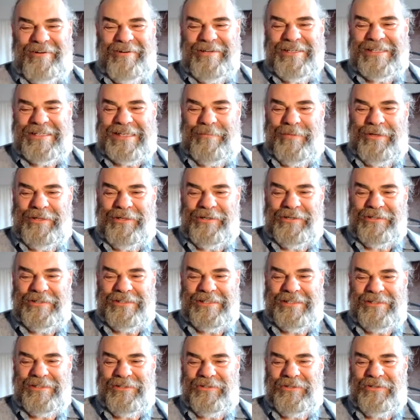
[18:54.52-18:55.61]
similar
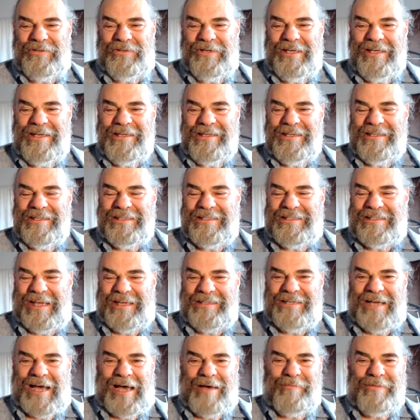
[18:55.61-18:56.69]
to St.
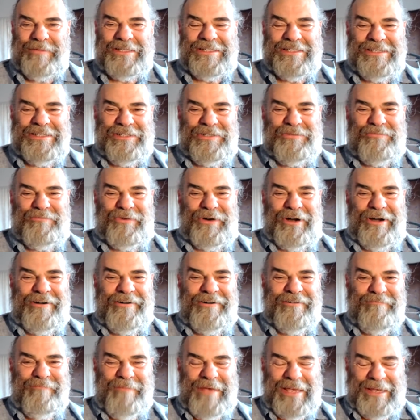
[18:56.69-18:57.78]
Thomas's prayer
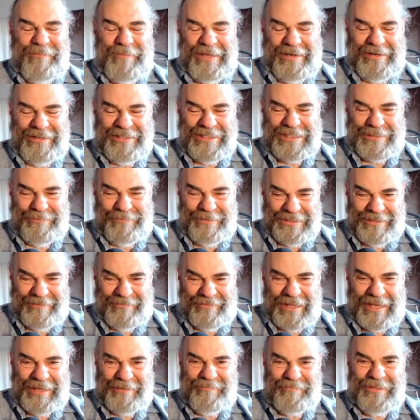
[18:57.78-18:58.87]
of make me an instrument of
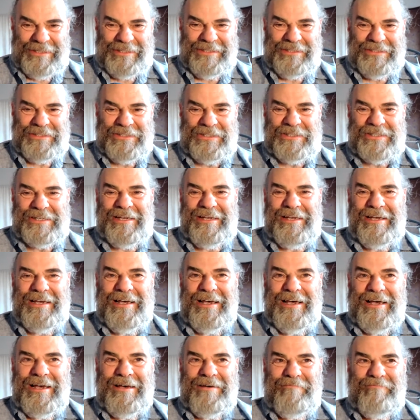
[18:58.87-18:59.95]
thy peace.
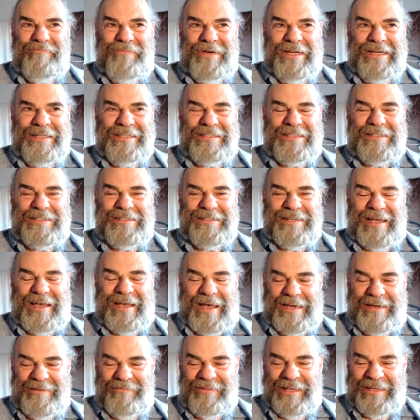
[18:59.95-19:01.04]
But it's
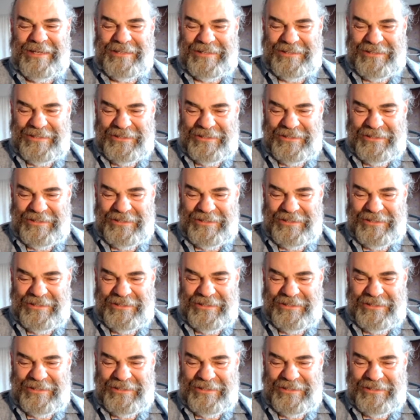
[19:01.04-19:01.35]
kind of like, you